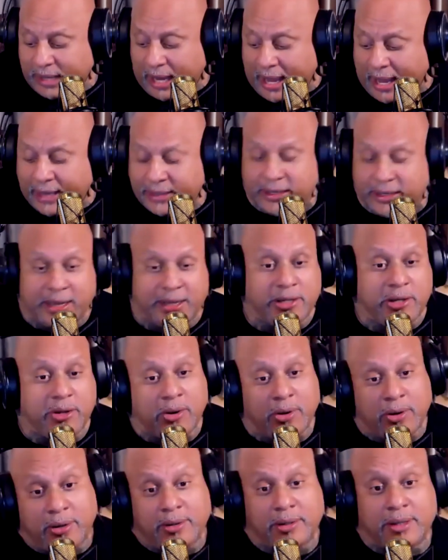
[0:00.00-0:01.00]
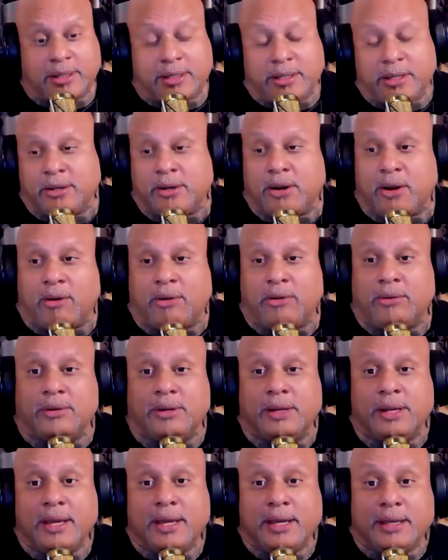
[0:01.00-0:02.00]
and then you're, you know,
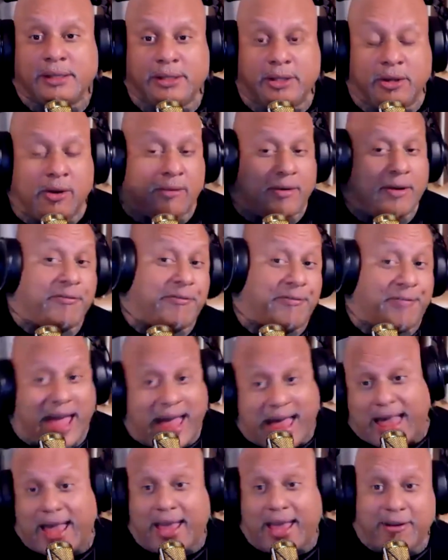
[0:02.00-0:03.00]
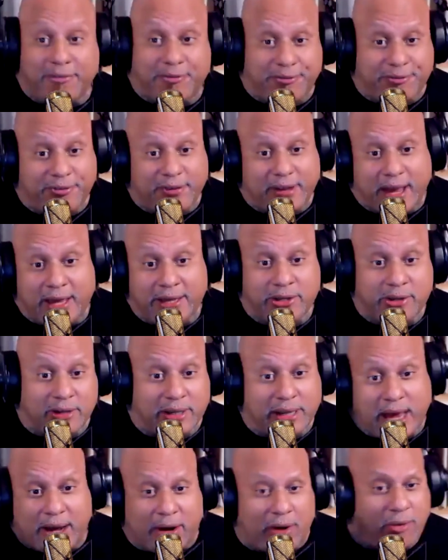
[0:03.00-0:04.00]
you're a five and you're
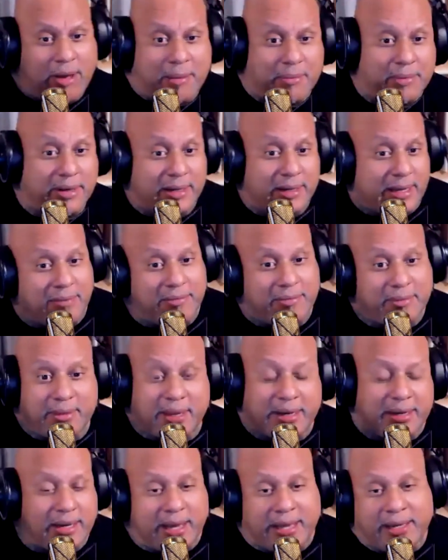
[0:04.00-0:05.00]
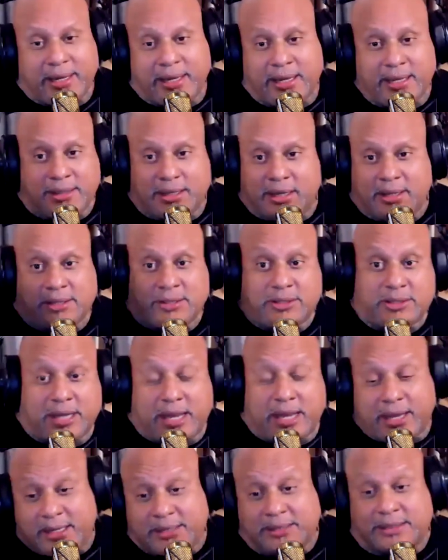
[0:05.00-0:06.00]
like, oh, I'm gonna give him and and he
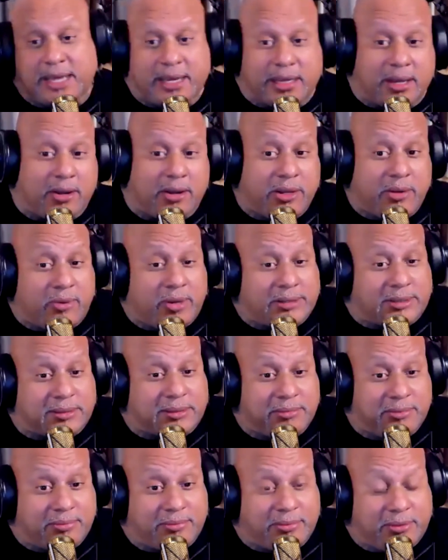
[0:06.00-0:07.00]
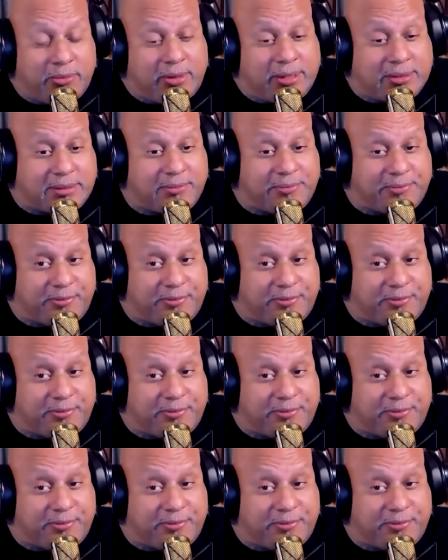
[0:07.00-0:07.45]
and he's like, yo, you want some you want some